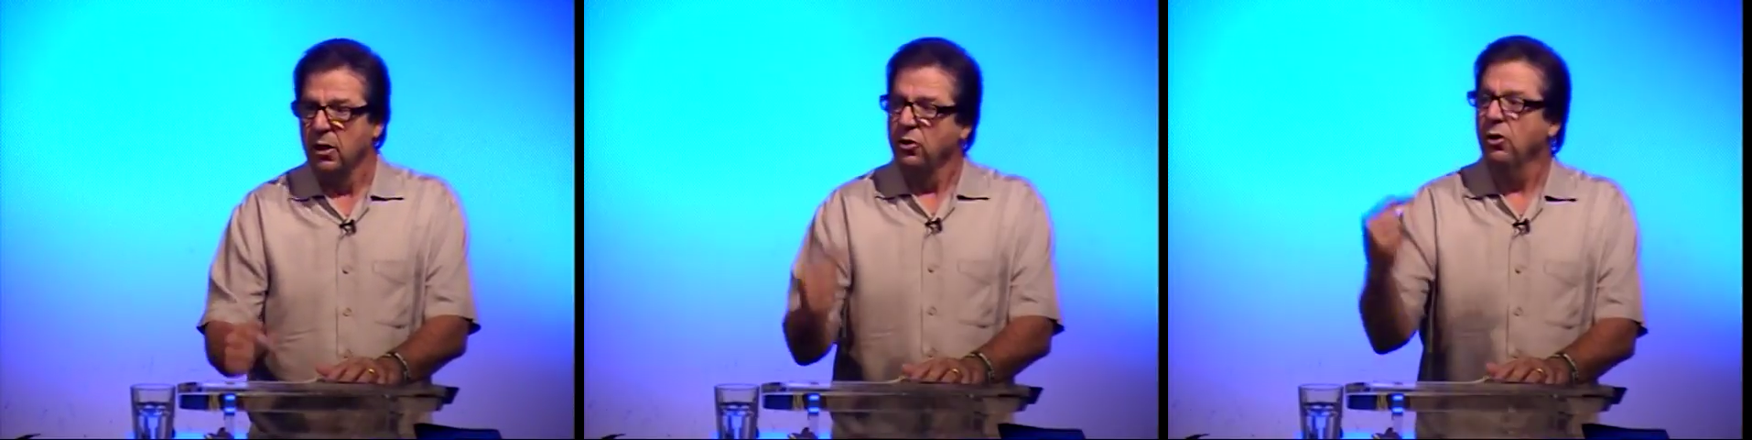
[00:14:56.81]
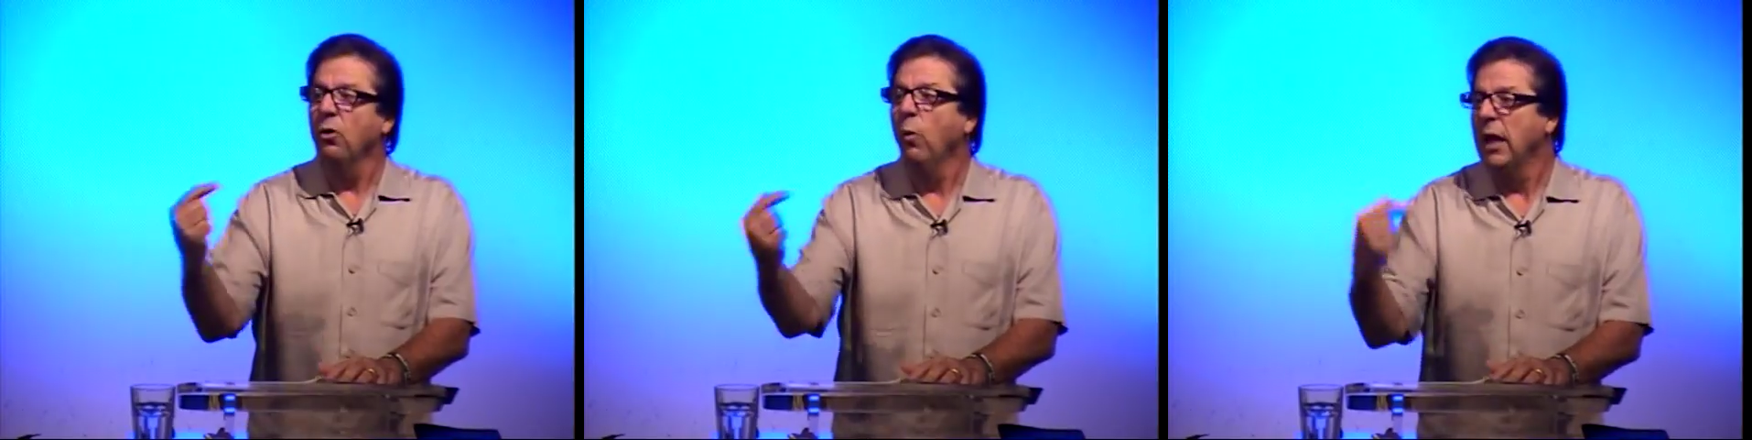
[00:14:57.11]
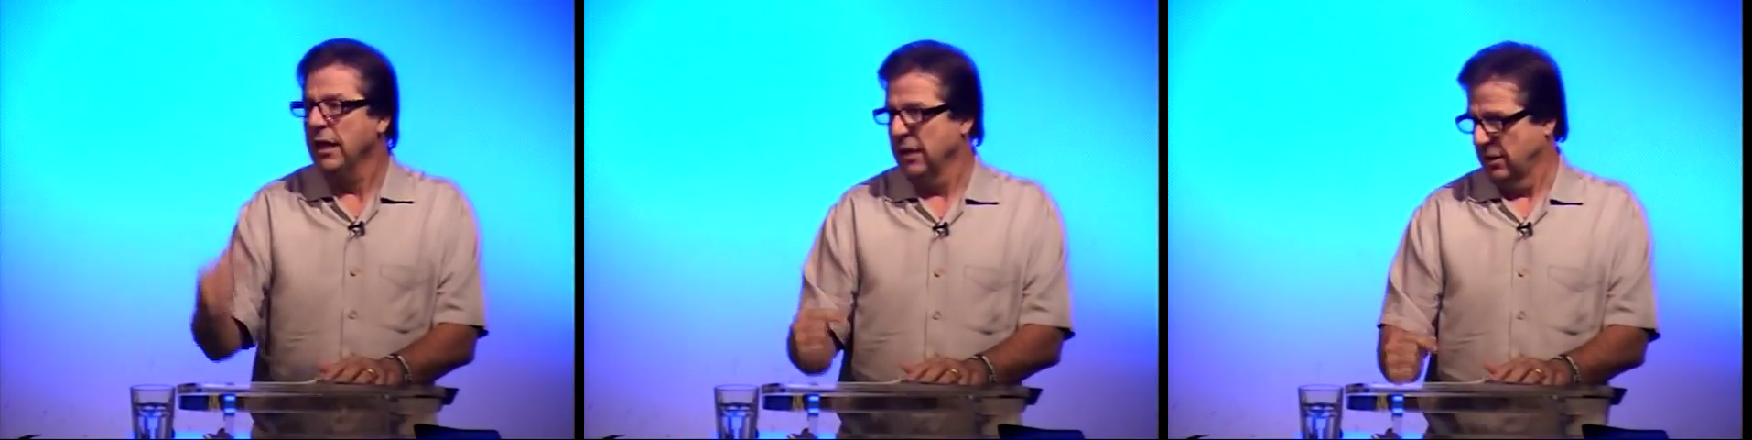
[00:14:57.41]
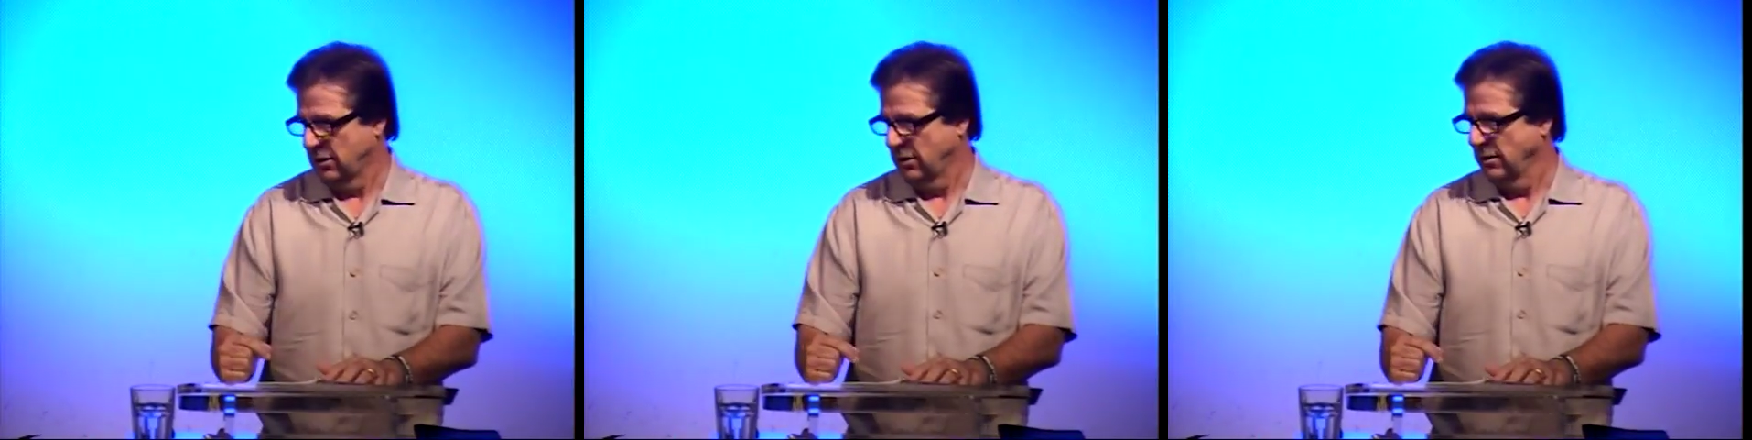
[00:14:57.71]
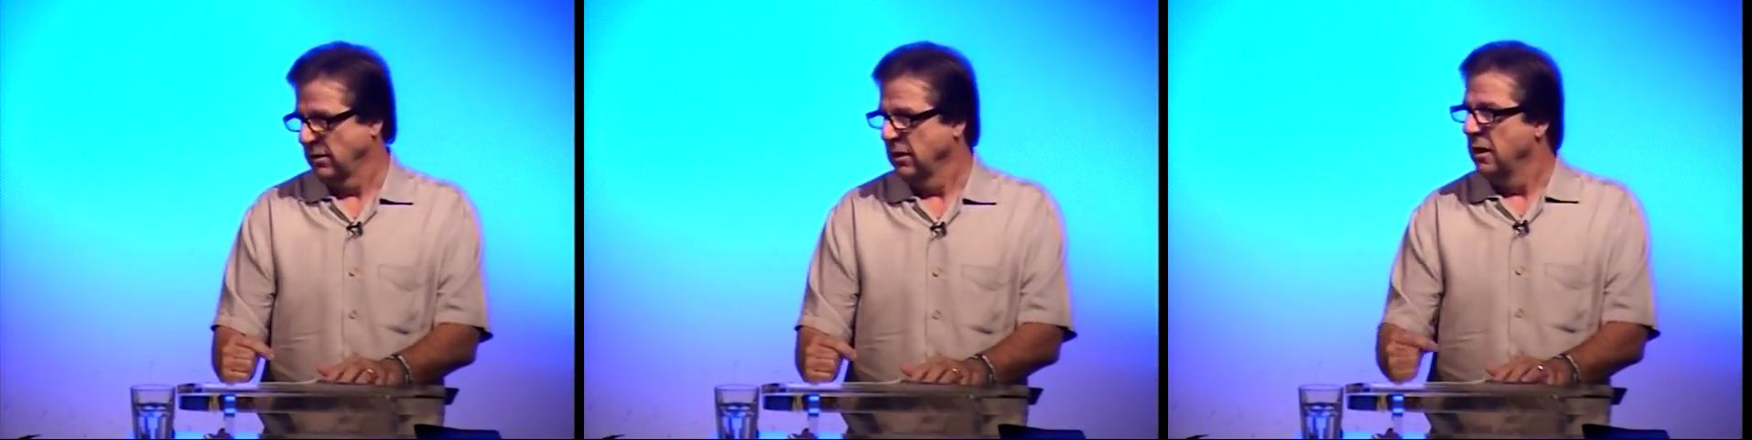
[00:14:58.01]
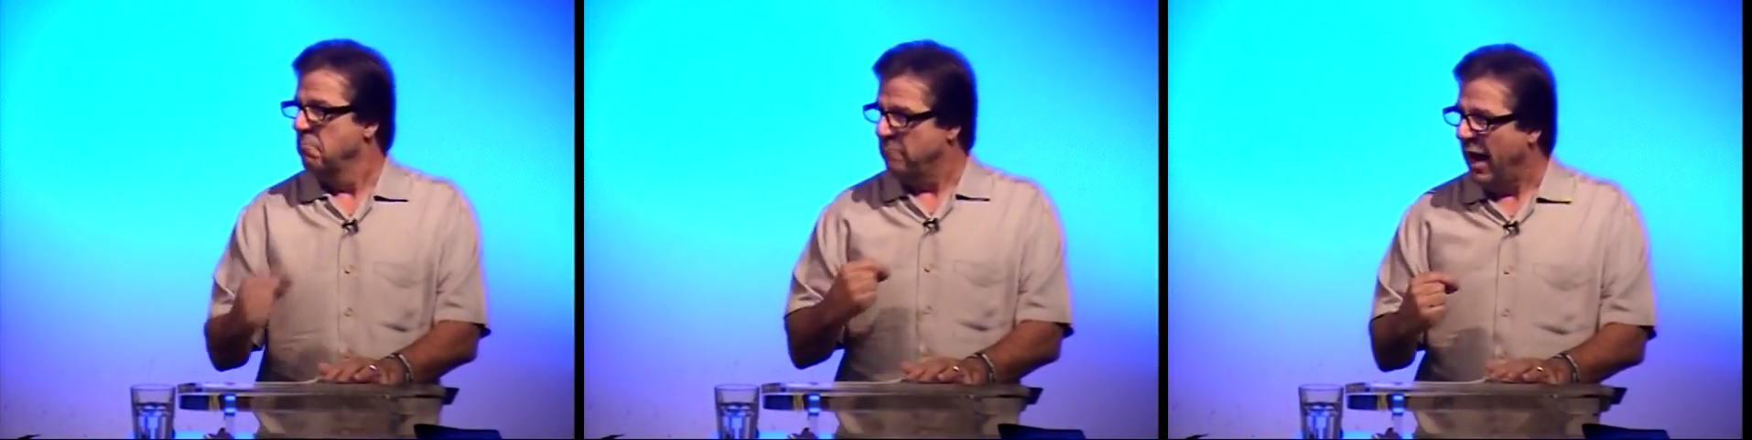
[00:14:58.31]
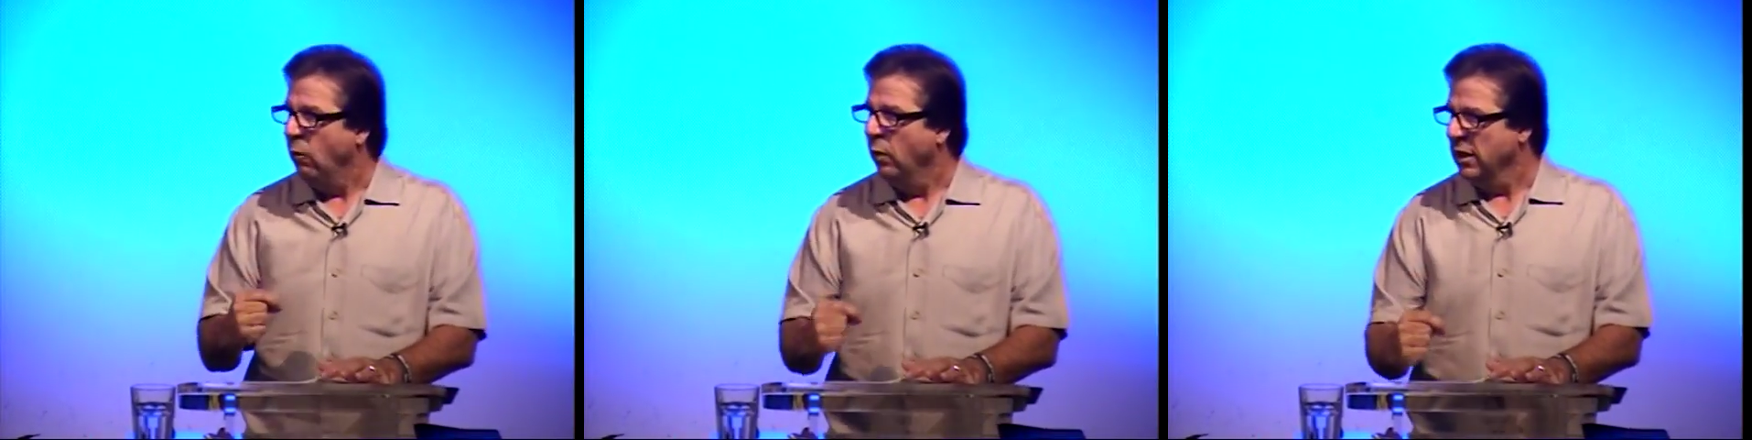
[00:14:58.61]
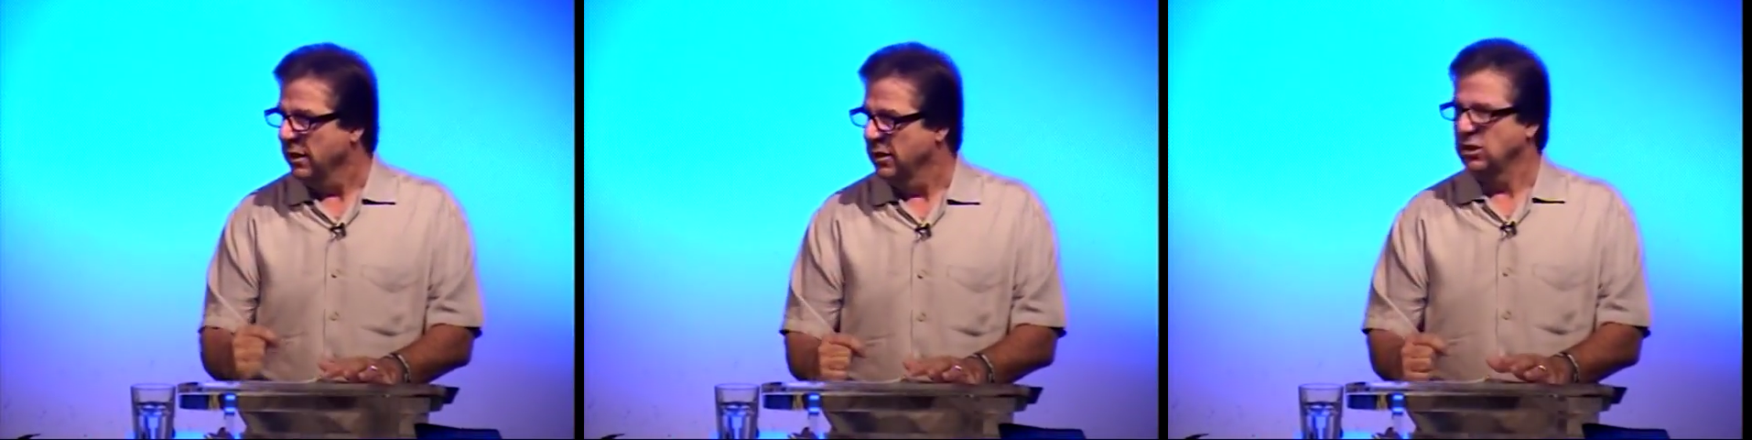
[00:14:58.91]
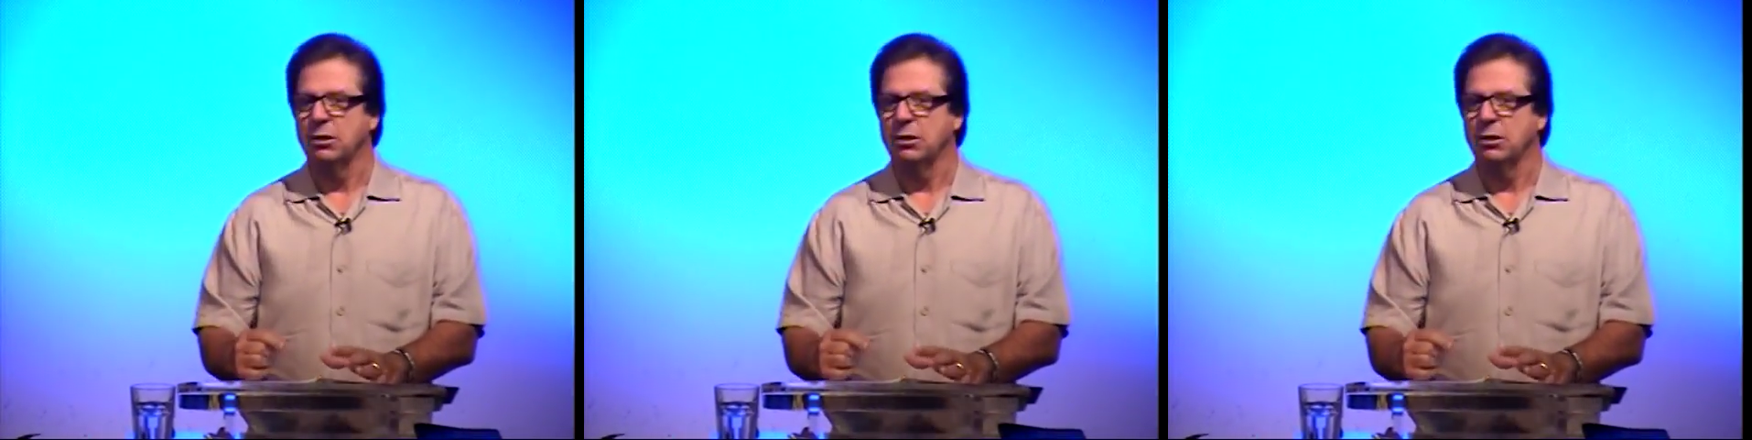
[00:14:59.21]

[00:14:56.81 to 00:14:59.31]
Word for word: Your willingness, my willingness